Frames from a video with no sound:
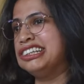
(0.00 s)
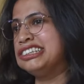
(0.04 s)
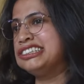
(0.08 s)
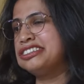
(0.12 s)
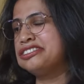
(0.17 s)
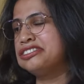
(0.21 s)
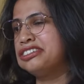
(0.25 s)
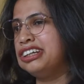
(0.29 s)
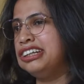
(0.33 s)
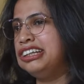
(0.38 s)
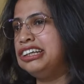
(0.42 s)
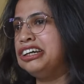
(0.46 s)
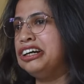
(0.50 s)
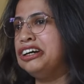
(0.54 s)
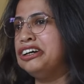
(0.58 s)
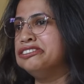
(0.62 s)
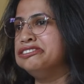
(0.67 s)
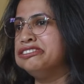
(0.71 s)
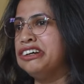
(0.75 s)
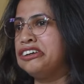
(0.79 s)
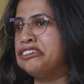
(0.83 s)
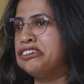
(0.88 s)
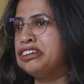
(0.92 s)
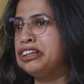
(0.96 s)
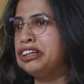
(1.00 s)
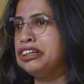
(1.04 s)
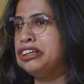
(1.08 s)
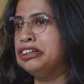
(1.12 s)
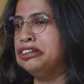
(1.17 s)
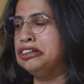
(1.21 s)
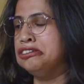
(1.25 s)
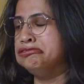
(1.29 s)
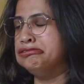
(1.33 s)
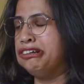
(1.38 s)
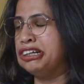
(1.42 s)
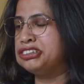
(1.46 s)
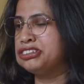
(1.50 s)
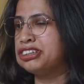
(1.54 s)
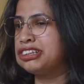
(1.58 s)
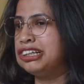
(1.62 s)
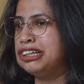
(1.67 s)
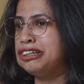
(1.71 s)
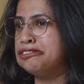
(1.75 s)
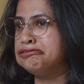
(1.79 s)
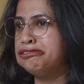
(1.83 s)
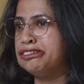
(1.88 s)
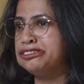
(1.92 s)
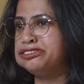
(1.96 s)
this is really a very magical
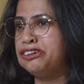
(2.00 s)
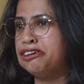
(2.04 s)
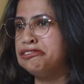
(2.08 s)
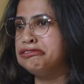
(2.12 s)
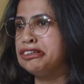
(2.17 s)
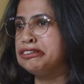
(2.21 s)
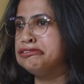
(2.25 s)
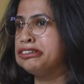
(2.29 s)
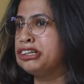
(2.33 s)
number for me,